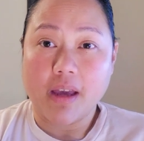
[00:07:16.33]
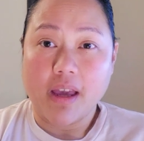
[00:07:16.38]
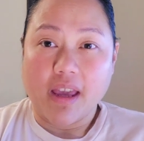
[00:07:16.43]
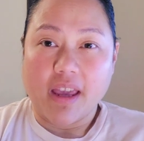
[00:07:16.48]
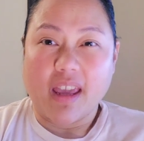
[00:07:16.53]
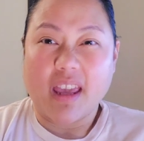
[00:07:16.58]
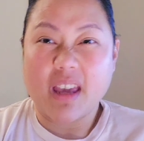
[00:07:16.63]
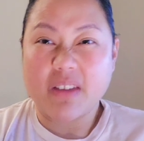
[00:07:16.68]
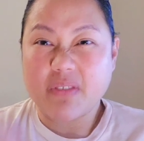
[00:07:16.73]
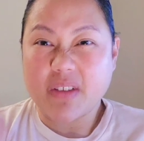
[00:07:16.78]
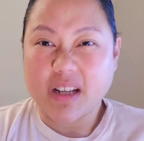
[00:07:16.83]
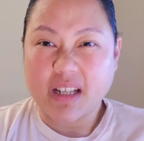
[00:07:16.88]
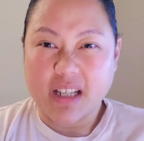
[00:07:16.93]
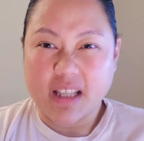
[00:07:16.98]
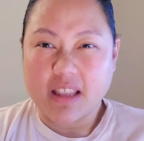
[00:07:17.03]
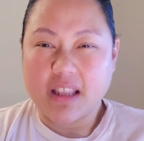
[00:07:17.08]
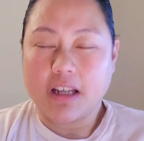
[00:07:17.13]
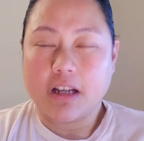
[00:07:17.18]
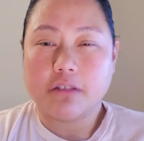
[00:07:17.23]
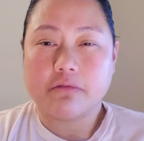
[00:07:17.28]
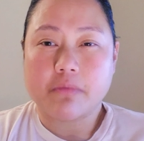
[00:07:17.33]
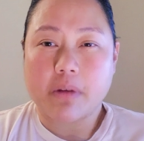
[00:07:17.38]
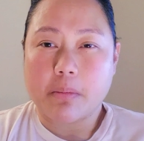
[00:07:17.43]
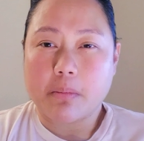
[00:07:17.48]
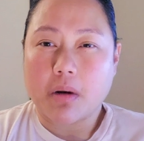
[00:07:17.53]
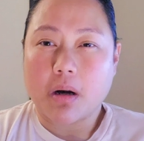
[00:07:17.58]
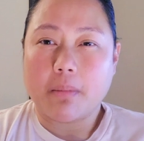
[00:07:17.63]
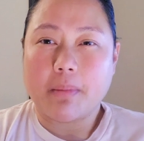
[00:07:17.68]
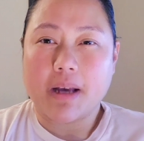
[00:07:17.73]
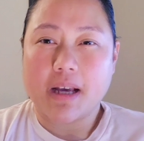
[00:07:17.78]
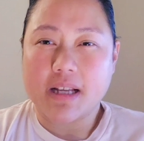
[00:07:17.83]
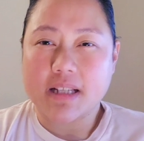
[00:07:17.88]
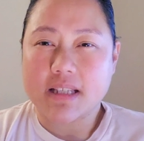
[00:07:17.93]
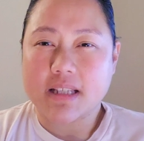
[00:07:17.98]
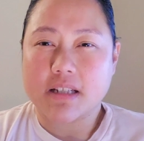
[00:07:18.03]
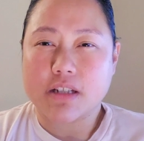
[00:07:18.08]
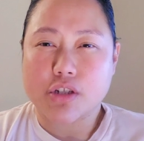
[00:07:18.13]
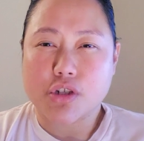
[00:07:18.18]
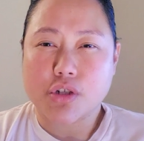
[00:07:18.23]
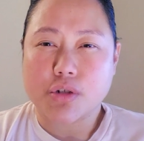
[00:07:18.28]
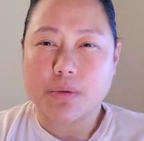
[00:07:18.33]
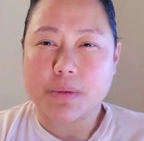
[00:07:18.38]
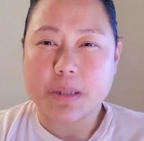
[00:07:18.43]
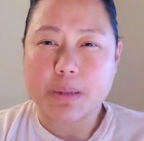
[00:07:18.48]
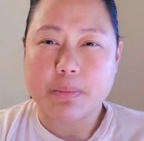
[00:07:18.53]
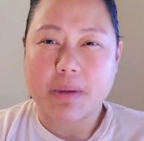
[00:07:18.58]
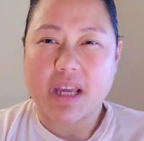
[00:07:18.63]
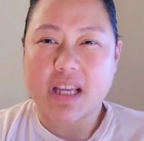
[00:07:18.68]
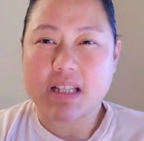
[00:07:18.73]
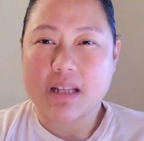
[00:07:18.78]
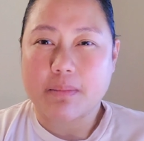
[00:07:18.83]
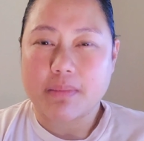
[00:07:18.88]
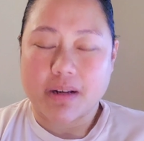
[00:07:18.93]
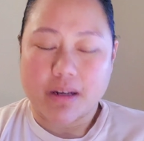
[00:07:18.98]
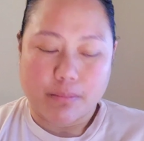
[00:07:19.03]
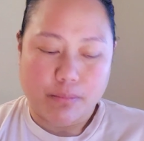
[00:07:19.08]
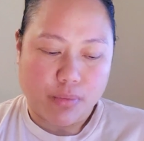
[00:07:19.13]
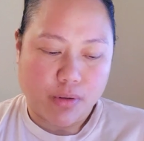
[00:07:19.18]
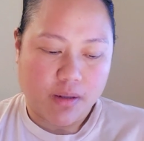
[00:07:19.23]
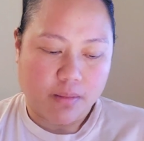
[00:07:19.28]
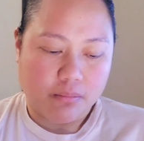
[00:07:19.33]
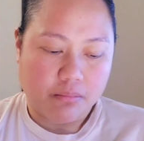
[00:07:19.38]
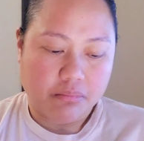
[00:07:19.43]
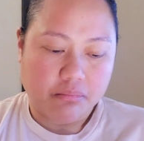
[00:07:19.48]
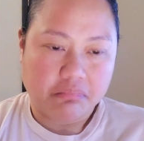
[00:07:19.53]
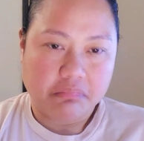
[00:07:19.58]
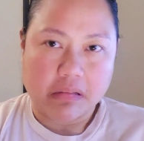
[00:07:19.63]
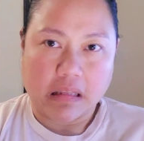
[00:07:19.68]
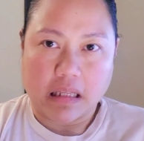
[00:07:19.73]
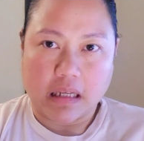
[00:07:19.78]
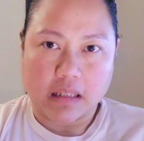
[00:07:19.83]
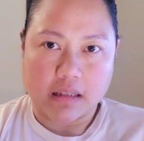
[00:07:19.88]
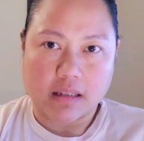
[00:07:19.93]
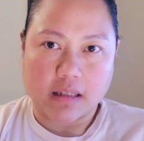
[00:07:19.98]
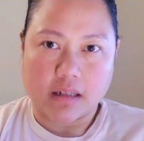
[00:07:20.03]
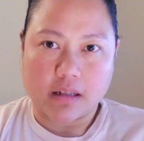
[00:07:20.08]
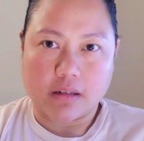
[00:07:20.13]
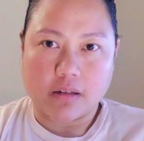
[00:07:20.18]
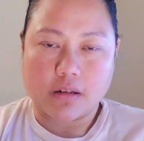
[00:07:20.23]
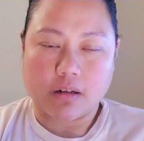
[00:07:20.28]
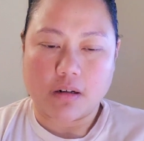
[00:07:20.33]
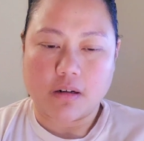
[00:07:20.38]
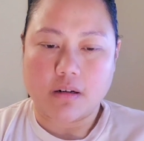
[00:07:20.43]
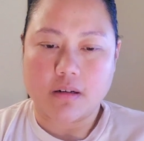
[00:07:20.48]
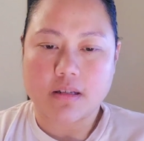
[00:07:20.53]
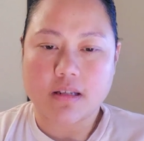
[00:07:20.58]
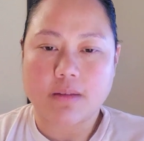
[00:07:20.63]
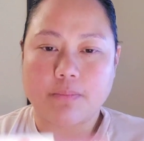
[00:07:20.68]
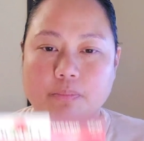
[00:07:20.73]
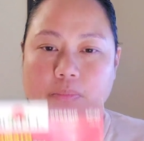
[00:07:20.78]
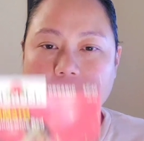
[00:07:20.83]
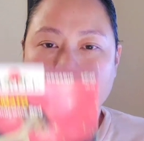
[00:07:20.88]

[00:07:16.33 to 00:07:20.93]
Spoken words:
If anything, if my mom has additional space, I'm going to plant that in hers.